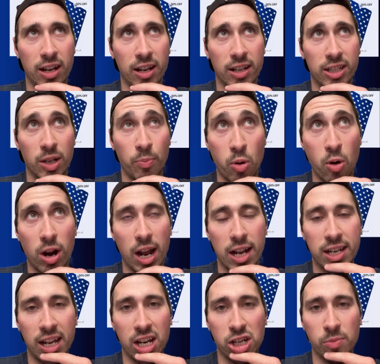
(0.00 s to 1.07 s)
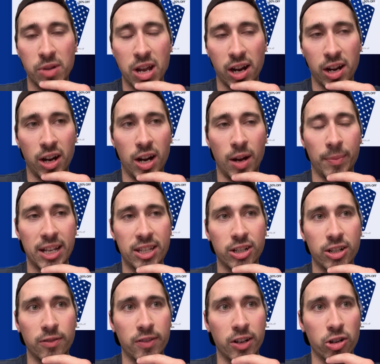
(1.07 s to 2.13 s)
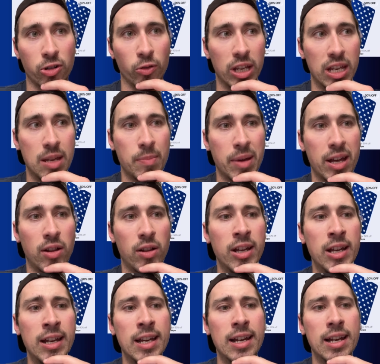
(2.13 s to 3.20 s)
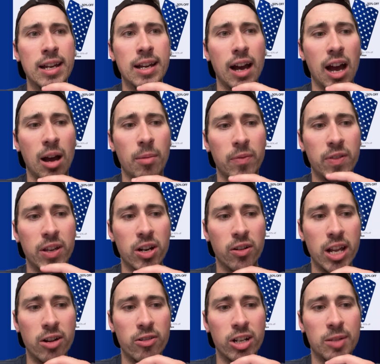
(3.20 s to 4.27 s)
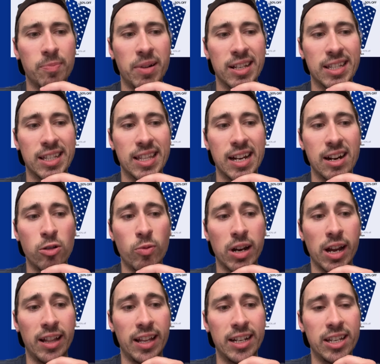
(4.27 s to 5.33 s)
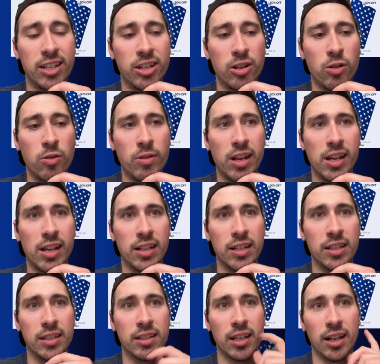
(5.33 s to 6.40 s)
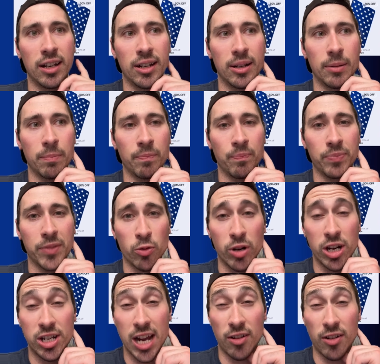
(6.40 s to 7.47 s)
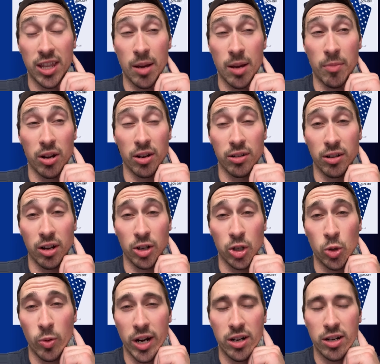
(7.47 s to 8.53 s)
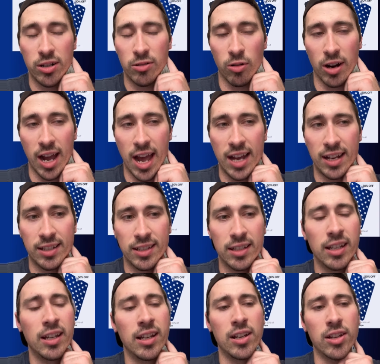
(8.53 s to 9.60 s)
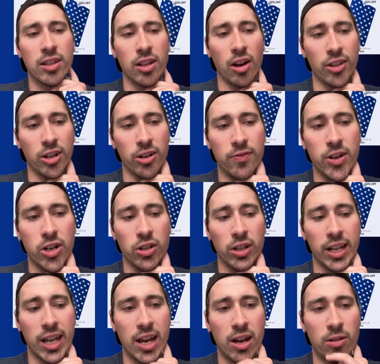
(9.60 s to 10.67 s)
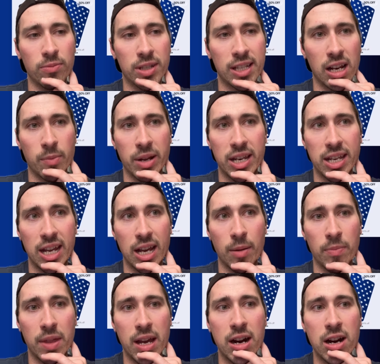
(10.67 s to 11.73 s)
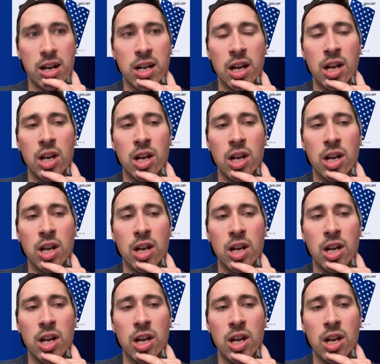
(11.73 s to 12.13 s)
support@tangem.com. That's their official email. If you don't get a response there, what I like to do is reach out to them on Twitter or X on their official account, send them a DM there,